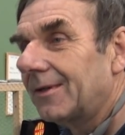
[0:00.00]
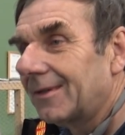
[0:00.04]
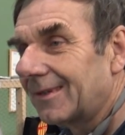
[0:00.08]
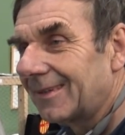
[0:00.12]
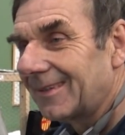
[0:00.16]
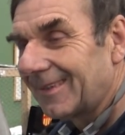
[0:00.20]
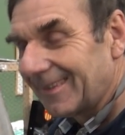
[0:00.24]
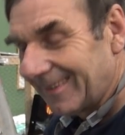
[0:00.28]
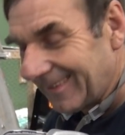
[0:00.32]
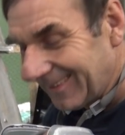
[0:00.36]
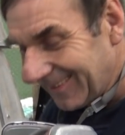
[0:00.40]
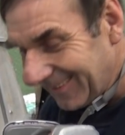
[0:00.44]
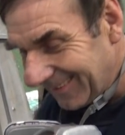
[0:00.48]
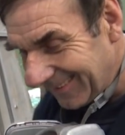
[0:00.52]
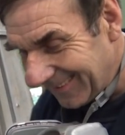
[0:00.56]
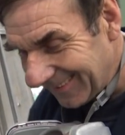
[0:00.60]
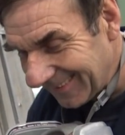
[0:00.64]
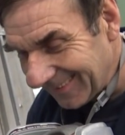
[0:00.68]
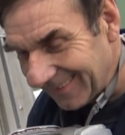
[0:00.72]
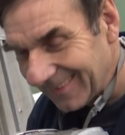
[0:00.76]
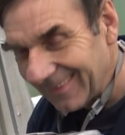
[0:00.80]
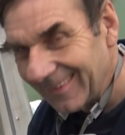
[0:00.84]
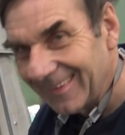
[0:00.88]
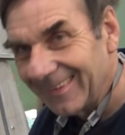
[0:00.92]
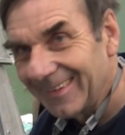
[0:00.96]
Now to get your
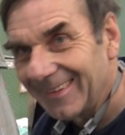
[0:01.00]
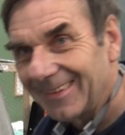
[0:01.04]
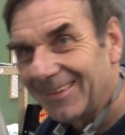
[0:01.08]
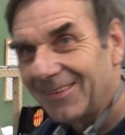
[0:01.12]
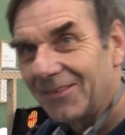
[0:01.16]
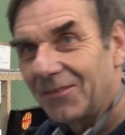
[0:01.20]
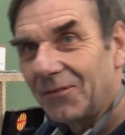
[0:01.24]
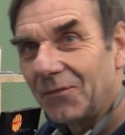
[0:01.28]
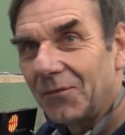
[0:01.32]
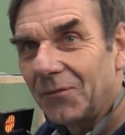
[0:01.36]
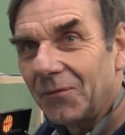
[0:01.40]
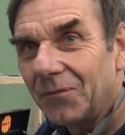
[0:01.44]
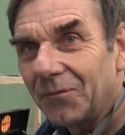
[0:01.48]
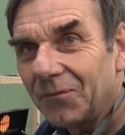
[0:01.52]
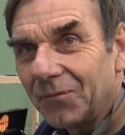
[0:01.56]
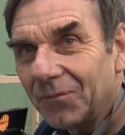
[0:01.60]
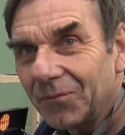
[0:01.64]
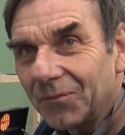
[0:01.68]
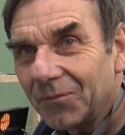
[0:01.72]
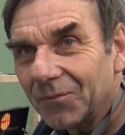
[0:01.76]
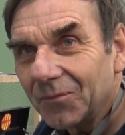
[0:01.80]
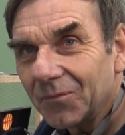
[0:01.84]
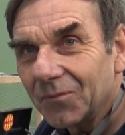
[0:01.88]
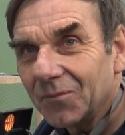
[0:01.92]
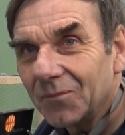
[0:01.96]
old
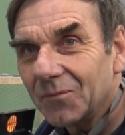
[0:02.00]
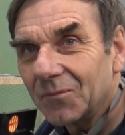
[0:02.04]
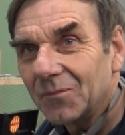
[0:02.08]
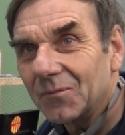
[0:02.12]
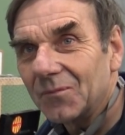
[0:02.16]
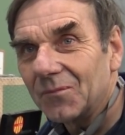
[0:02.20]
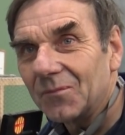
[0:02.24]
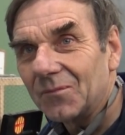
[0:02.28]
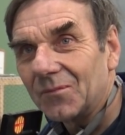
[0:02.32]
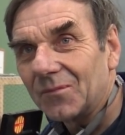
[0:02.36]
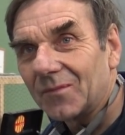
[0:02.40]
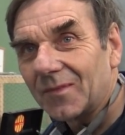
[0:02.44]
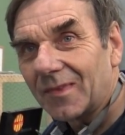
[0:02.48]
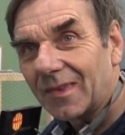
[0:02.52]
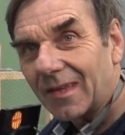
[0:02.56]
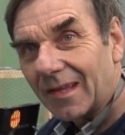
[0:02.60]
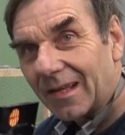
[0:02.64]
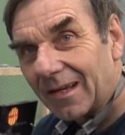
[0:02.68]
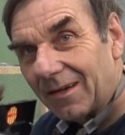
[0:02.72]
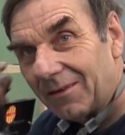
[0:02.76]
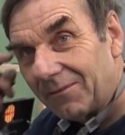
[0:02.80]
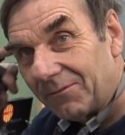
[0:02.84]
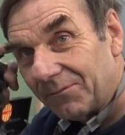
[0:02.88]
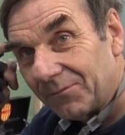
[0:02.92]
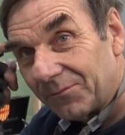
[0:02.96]
phone out and
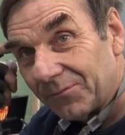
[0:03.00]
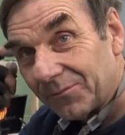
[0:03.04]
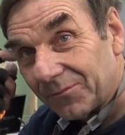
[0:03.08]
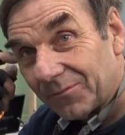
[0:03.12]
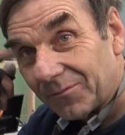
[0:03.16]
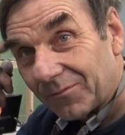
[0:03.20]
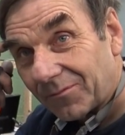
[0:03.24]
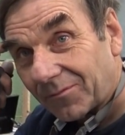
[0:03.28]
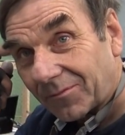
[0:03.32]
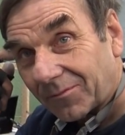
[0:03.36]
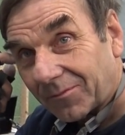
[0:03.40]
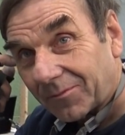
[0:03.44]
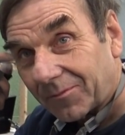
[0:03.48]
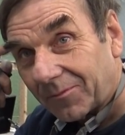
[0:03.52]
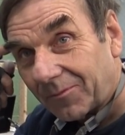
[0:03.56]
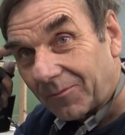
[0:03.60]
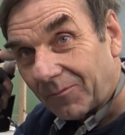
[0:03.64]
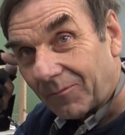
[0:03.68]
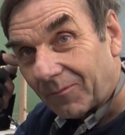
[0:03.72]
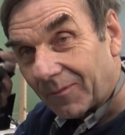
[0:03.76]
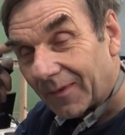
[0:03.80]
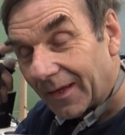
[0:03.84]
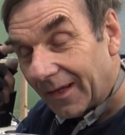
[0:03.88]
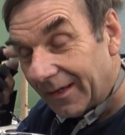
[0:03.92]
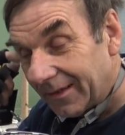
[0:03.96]
get a few
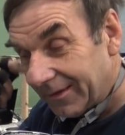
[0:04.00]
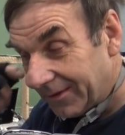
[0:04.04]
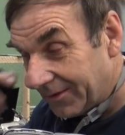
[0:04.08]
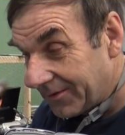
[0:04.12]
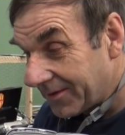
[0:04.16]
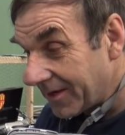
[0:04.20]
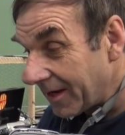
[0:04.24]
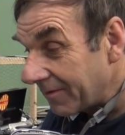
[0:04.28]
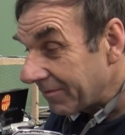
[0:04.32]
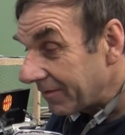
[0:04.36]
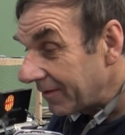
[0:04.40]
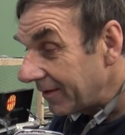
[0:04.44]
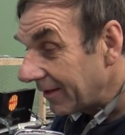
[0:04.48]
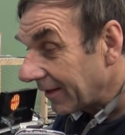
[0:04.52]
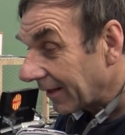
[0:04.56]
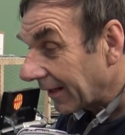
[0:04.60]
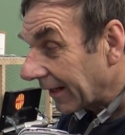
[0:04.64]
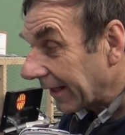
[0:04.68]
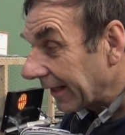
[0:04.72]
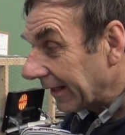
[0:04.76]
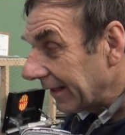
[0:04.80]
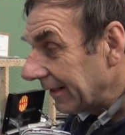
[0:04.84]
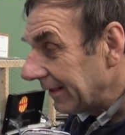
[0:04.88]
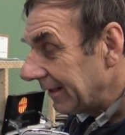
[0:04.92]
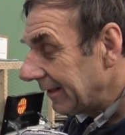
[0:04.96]
photographs on every
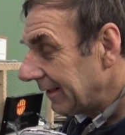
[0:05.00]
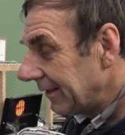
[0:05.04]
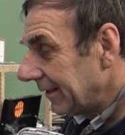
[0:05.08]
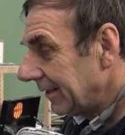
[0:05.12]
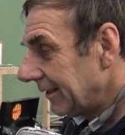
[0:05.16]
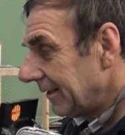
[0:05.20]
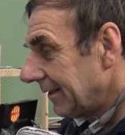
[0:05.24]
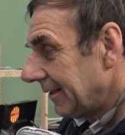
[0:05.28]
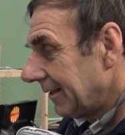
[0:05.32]
stage.